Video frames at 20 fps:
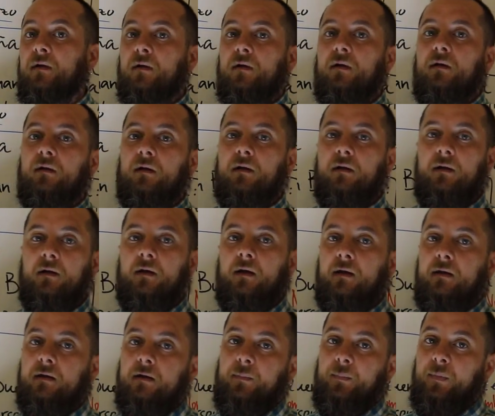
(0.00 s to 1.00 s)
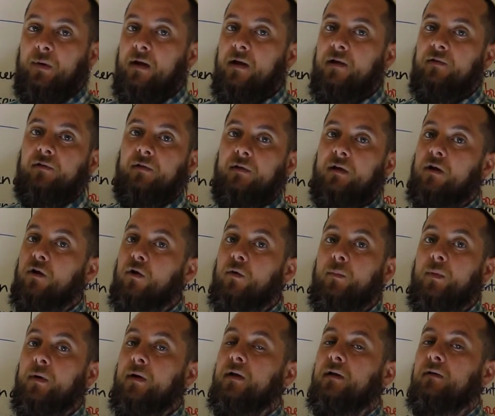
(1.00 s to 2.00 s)
in a place, in a
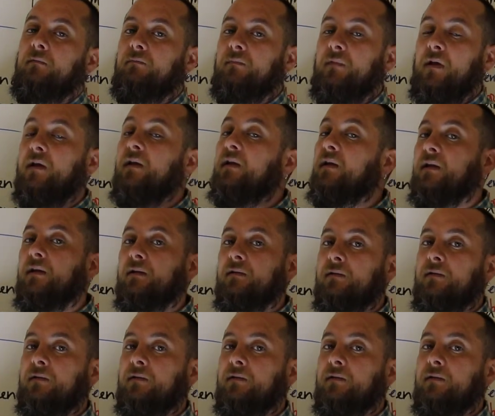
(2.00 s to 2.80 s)
company, they need